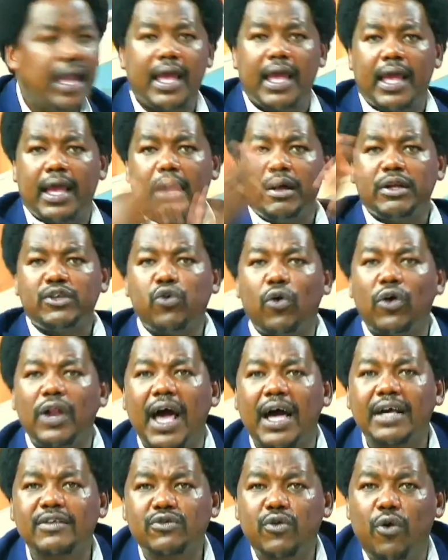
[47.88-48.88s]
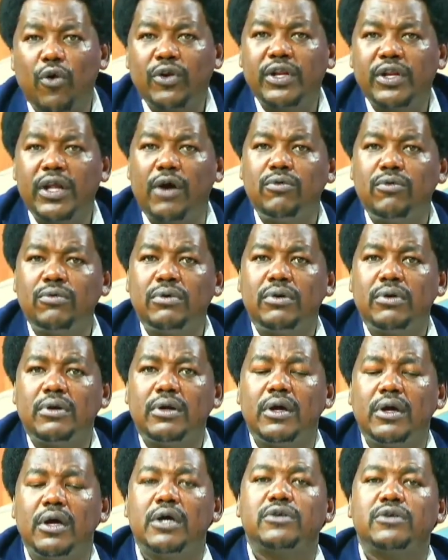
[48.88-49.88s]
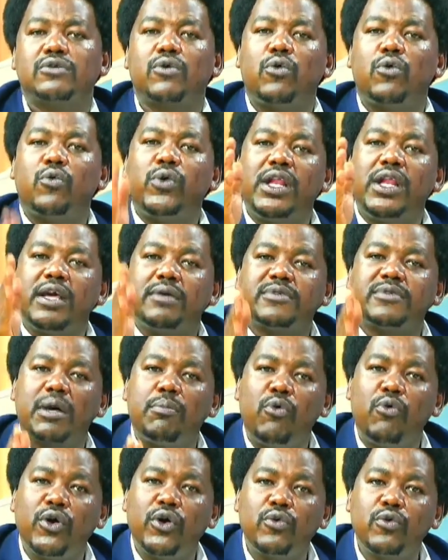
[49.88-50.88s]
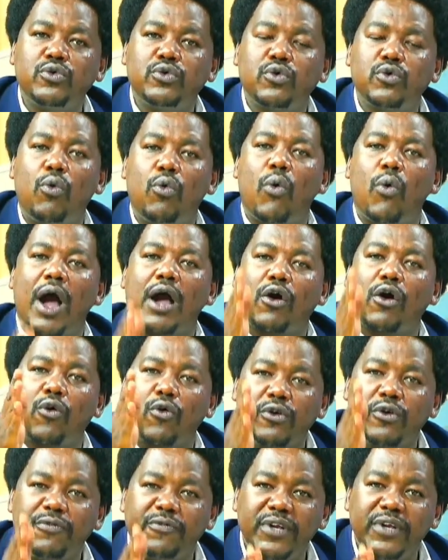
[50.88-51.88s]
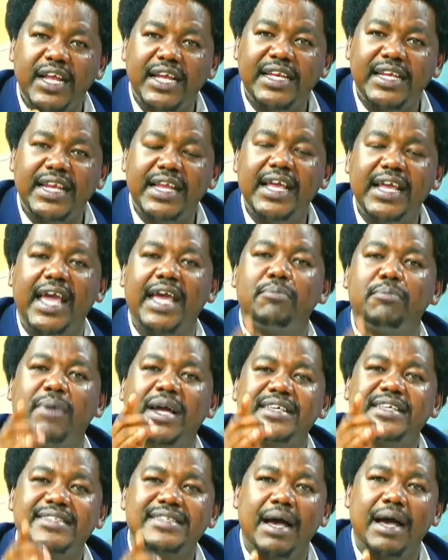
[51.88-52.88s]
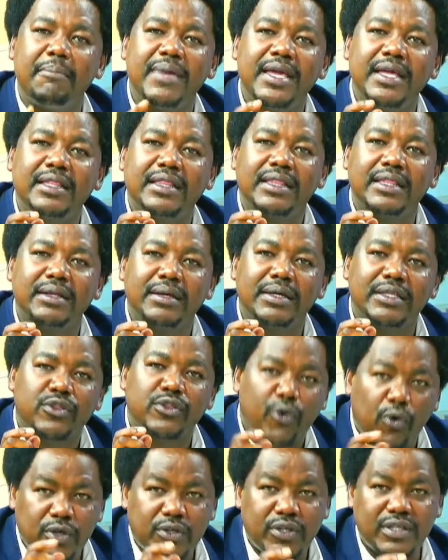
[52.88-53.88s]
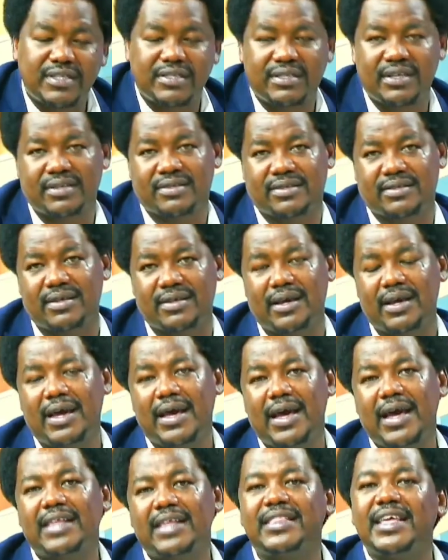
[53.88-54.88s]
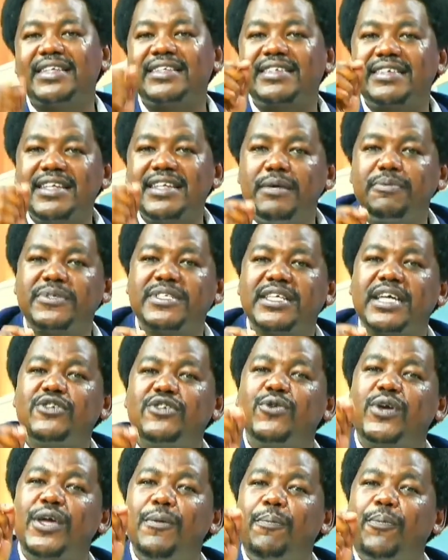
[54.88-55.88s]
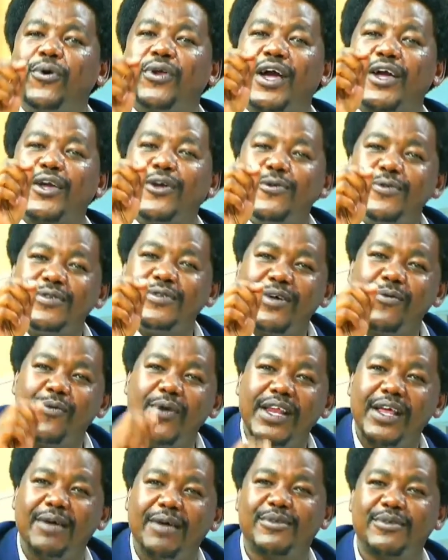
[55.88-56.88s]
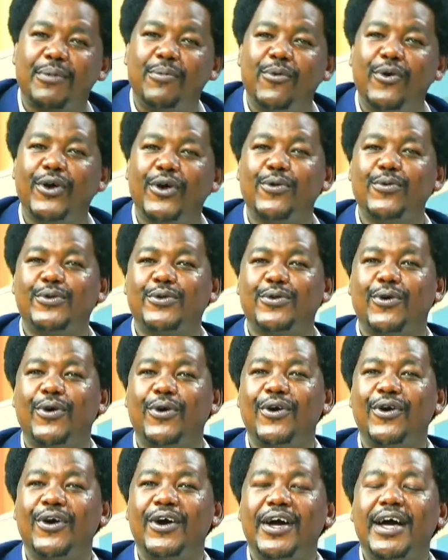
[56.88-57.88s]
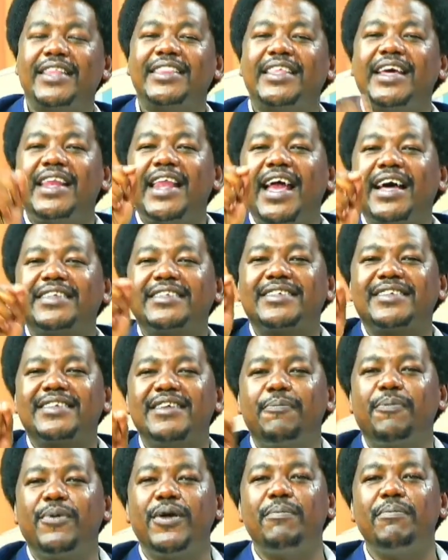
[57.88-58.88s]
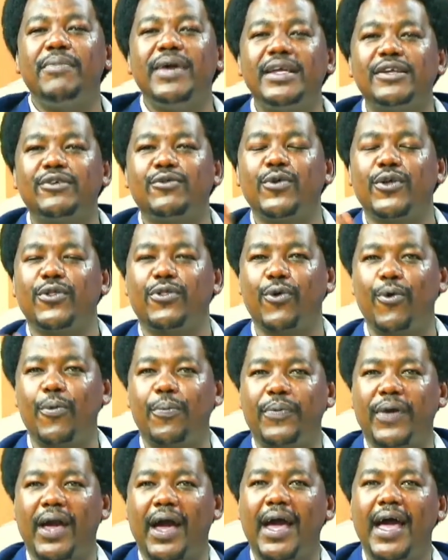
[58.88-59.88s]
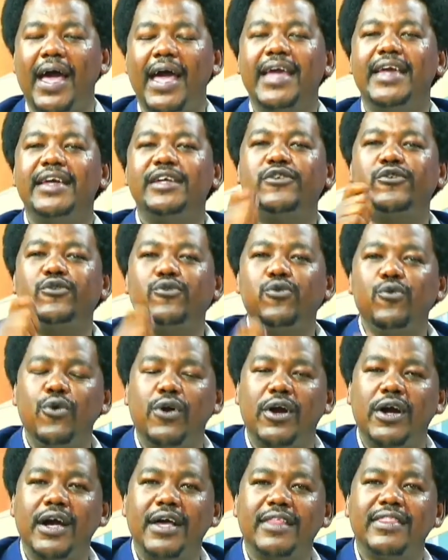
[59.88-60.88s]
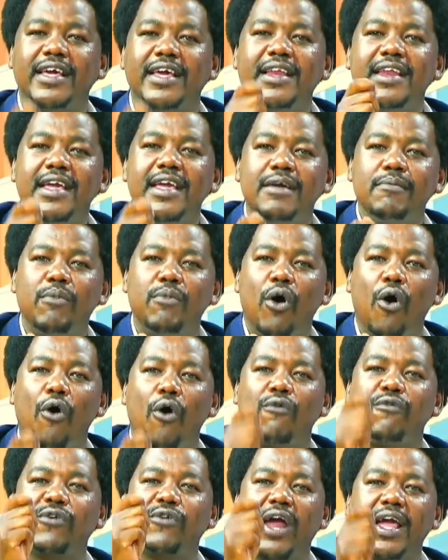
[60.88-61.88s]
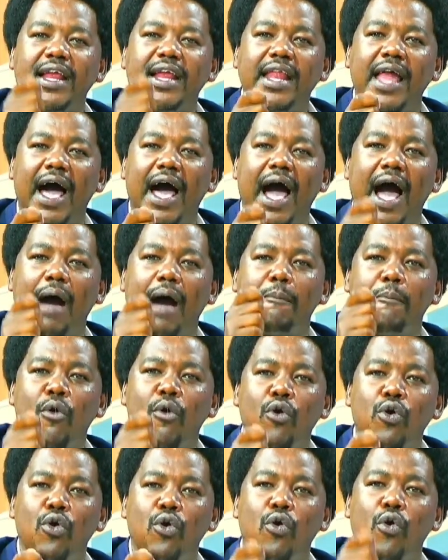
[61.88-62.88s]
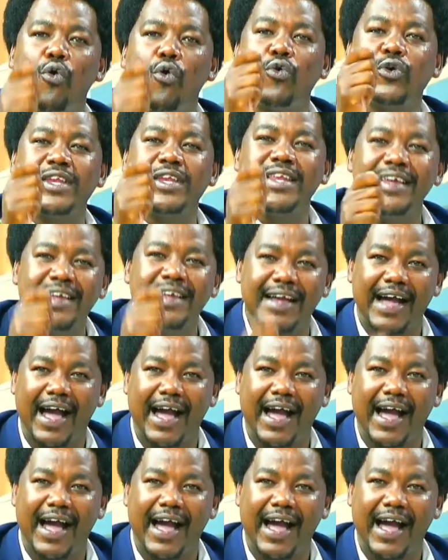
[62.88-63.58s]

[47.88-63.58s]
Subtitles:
dollar has gone down. So William Samoei Ruto, work confidently. And my summing thought is this. The trips that you keep on accusing William Samoei Ruto, the last trip he made to Ethiopia, he took the name of Raila Amolo Odinga.